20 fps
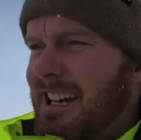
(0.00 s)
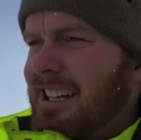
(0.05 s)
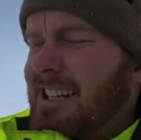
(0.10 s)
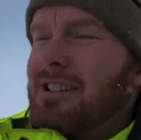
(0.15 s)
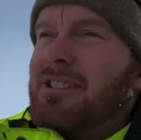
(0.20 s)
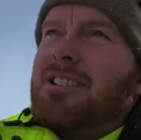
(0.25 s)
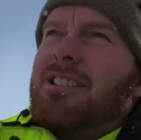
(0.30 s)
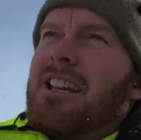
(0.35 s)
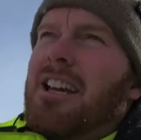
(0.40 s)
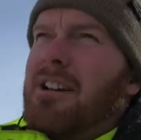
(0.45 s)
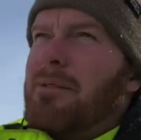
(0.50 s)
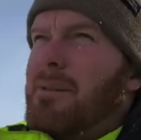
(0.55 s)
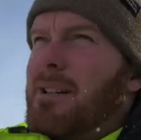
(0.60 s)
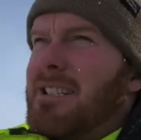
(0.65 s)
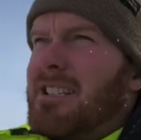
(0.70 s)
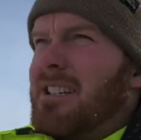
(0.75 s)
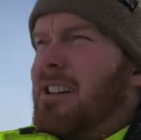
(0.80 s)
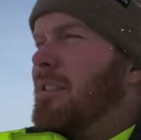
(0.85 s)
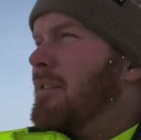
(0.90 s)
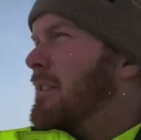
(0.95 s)
here psyching
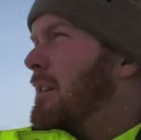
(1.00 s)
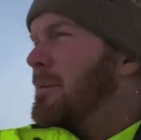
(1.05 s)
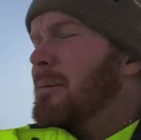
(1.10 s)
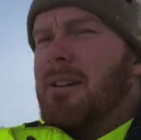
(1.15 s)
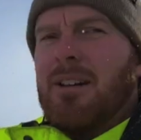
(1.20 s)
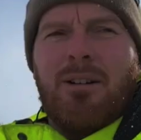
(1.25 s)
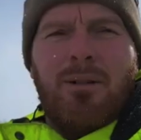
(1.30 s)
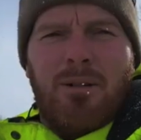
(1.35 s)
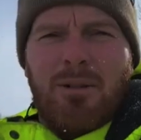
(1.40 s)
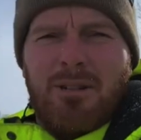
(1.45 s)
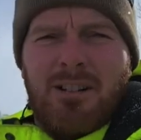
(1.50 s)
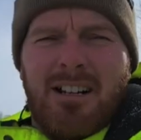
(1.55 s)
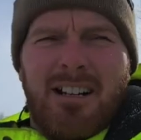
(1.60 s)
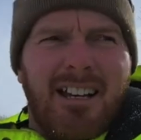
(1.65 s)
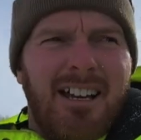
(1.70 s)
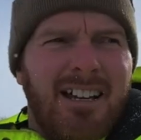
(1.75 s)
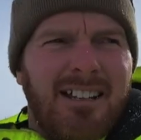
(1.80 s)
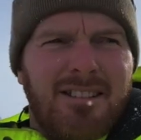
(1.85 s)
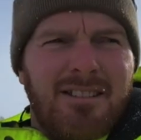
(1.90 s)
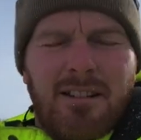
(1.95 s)
myself up, the colder I
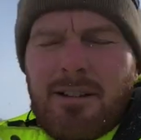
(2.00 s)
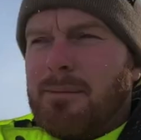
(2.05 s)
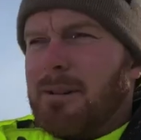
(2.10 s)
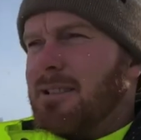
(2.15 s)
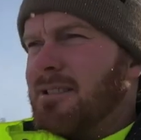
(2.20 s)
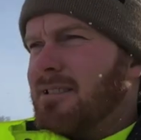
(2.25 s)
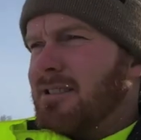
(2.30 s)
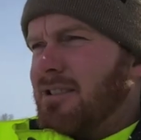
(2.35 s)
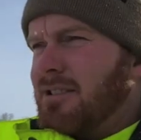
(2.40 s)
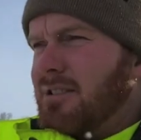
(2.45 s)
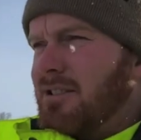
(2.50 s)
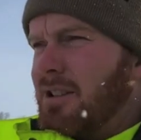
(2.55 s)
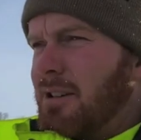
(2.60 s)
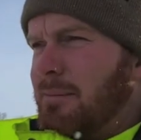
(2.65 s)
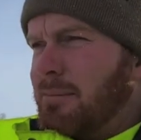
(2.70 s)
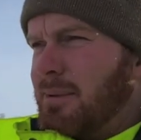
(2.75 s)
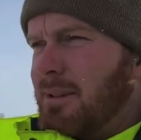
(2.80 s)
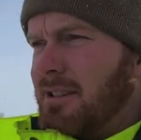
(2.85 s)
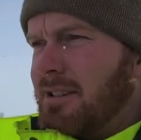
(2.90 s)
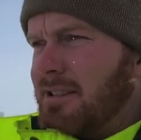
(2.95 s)
get, so I might as well just
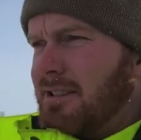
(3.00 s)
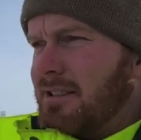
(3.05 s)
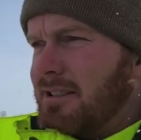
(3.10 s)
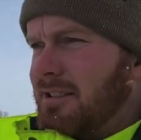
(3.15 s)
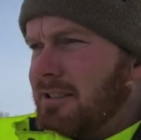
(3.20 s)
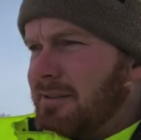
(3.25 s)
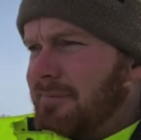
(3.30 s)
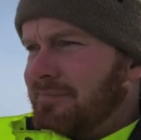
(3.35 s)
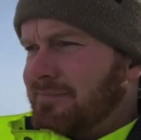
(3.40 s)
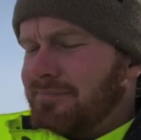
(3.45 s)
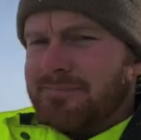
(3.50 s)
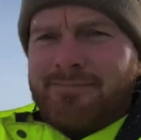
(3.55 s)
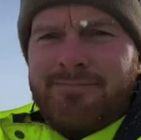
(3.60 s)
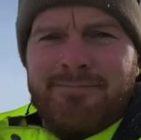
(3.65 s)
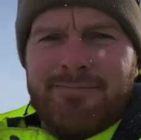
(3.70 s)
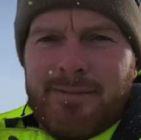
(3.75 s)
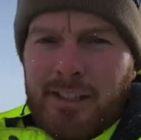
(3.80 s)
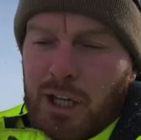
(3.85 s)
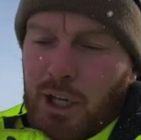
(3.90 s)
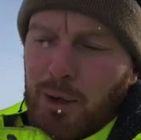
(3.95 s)
jump in. So
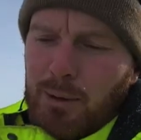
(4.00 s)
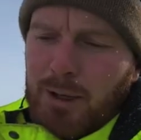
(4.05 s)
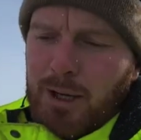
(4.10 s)
here we